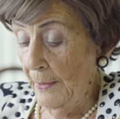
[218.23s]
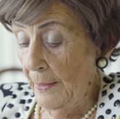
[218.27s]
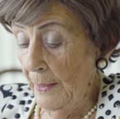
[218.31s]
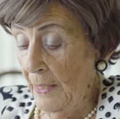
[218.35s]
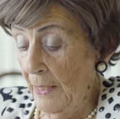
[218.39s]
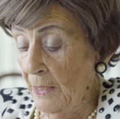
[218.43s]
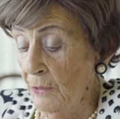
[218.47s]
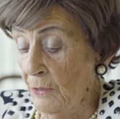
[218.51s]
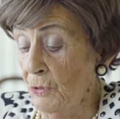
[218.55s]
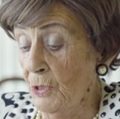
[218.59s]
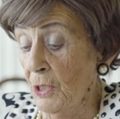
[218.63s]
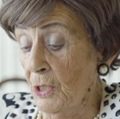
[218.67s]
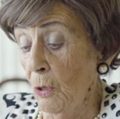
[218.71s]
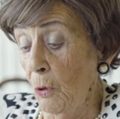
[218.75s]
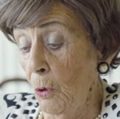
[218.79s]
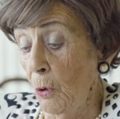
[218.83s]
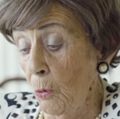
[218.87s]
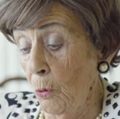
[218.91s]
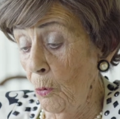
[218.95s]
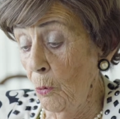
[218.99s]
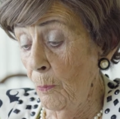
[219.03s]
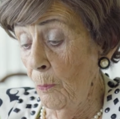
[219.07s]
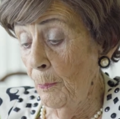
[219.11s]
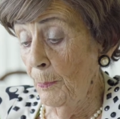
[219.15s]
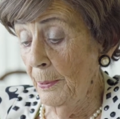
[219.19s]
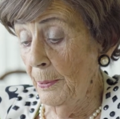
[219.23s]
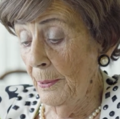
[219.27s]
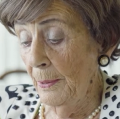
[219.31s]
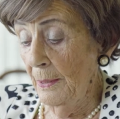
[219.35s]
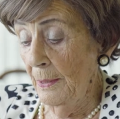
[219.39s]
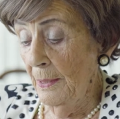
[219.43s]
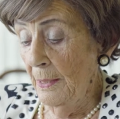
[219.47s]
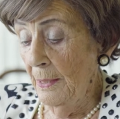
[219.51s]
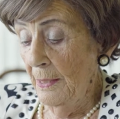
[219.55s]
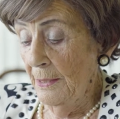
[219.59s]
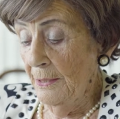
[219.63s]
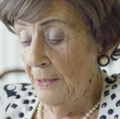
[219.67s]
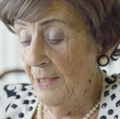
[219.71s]
and the hope
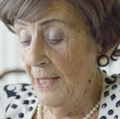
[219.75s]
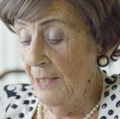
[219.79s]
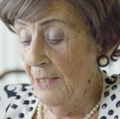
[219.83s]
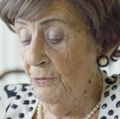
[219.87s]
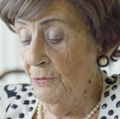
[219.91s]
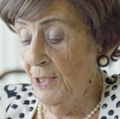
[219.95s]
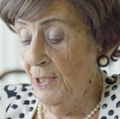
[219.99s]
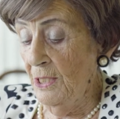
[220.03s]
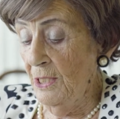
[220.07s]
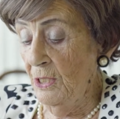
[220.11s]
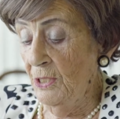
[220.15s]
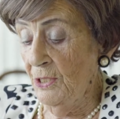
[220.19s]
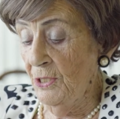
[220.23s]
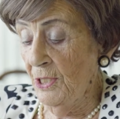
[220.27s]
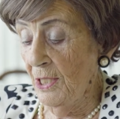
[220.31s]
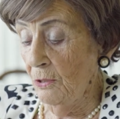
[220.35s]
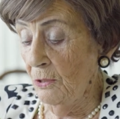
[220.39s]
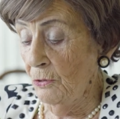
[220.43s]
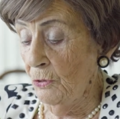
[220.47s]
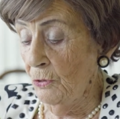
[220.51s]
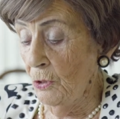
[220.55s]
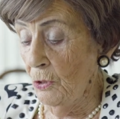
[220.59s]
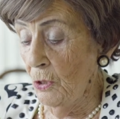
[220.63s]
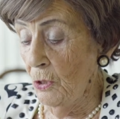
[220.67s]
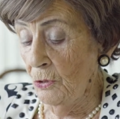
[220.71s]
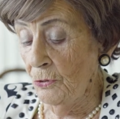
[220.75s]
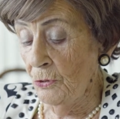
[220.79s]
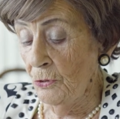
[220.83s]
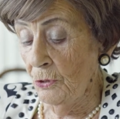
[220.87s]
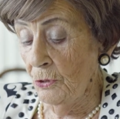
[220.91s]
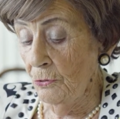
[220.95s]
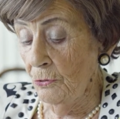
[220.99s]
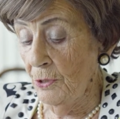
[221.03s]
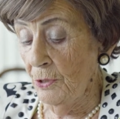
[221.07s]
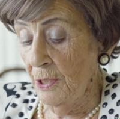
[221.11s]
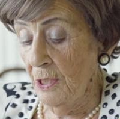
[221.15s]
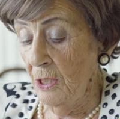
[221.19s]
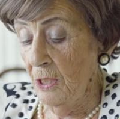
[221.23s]
that these
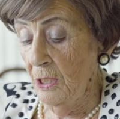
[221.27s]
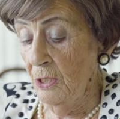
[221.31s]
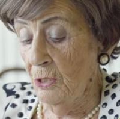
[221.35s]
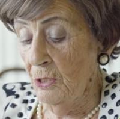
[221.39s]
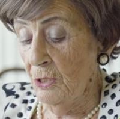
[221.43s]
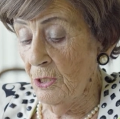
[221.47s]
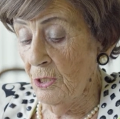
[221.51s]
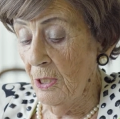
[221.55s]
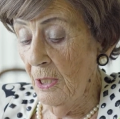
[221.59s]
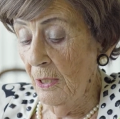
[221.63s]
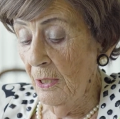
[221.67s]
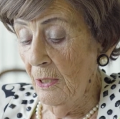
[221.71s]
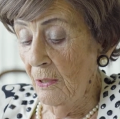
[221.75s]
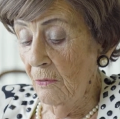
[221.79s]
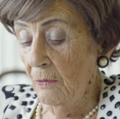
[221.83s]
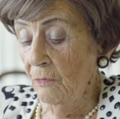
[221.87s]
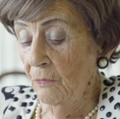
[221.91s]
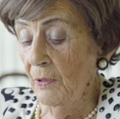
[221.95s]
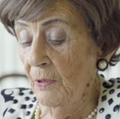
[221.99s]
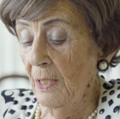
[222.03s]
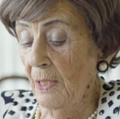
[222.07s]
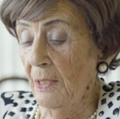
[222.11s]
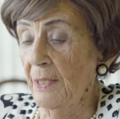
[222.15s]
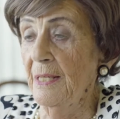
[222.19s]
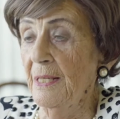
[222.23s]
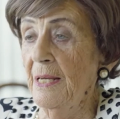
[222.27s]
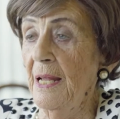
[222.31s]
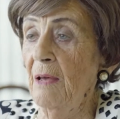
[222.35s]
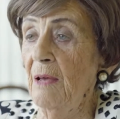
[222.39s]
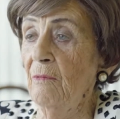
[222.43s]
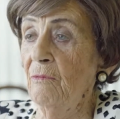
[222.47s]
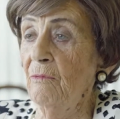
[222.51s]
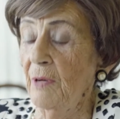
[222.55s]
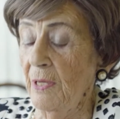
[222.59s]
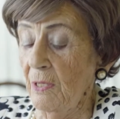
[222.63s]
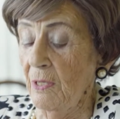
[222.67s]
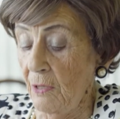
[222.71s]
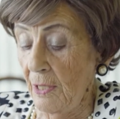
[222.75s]
atrocities will
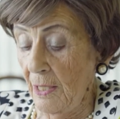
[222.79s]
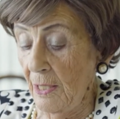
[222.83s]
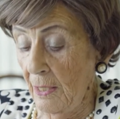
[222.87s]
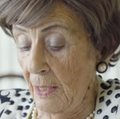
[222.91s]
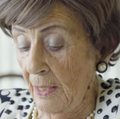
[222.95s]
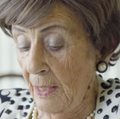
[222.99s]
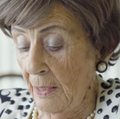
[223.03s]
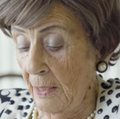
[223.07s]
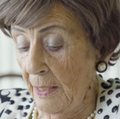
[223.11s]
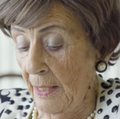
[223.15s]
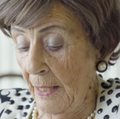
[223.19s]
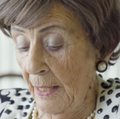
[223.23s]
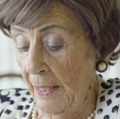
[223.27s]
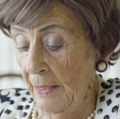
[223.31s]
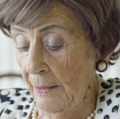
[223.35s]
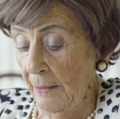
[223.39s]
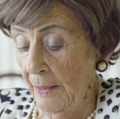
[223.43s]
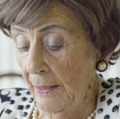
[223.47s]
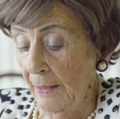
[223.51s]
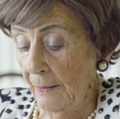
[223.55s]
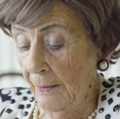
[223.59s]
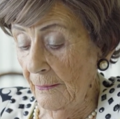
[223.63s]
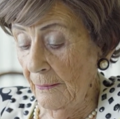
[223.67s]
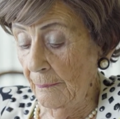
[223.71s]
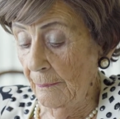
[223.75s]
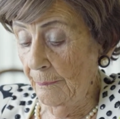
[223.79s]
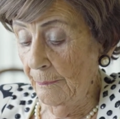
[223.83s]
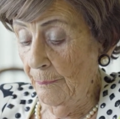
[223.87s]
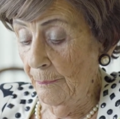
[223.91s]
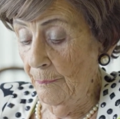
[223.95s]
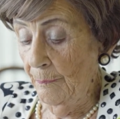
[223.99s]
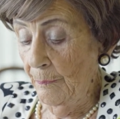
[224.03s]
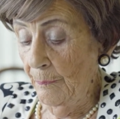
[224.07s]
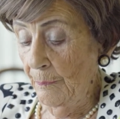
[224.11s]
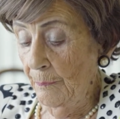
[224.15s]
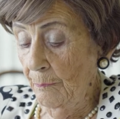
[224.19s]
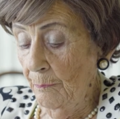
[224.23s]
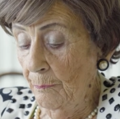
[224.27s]
never again
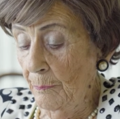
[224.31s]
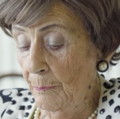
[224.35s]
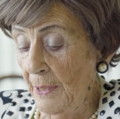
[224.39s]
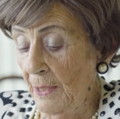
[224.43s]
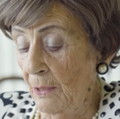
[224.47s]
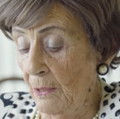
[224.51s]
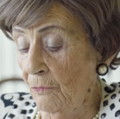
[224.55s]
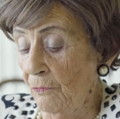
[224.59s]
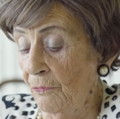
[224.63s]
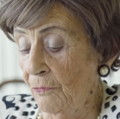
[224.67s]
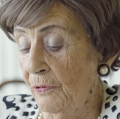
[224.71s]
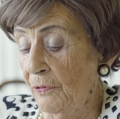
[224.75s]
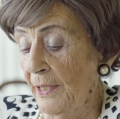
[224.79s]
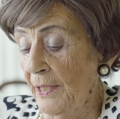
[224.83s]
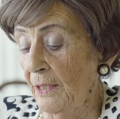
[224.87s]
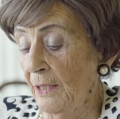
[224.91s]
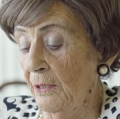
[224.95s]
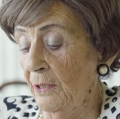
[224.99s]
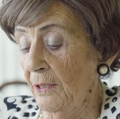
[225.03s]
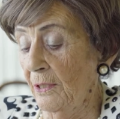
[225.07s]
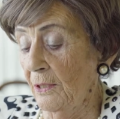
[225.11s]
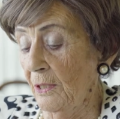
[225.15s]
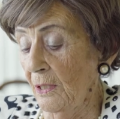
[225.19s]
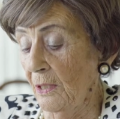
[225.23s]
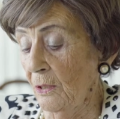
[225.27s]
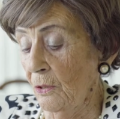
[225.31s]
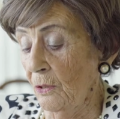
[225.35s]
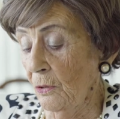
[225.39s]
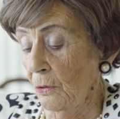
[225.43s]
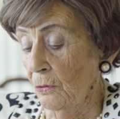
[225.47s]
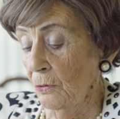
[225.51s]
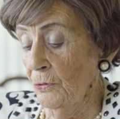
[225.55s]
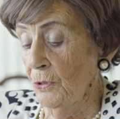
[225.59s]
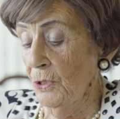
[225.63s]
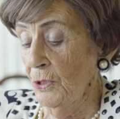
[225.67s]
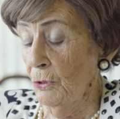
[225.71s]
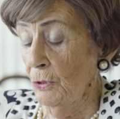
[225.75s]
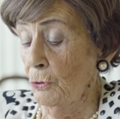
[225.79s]
be inflicted
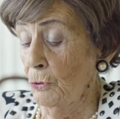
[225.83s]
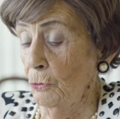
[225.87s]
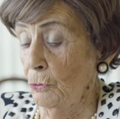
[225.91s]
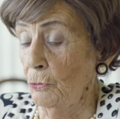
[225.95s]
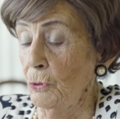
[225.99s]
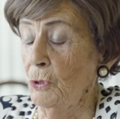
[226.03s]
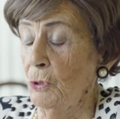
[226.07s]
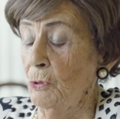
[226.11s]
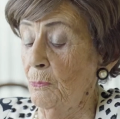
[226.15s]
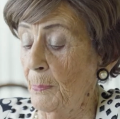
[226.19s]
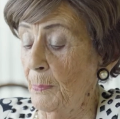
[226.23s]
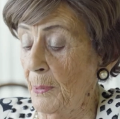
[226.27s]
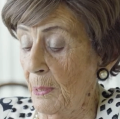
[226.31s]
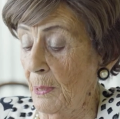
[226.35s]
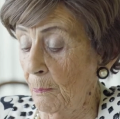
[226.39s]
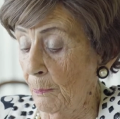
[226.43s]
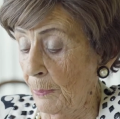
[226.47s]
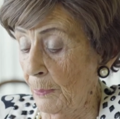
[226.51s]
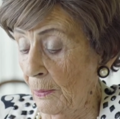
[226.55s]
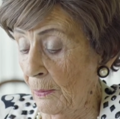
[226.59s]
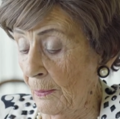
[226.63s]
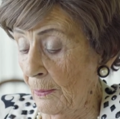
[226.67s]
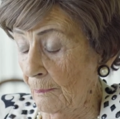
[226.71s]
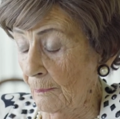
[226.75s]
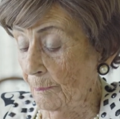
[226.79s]
on the Jewish people.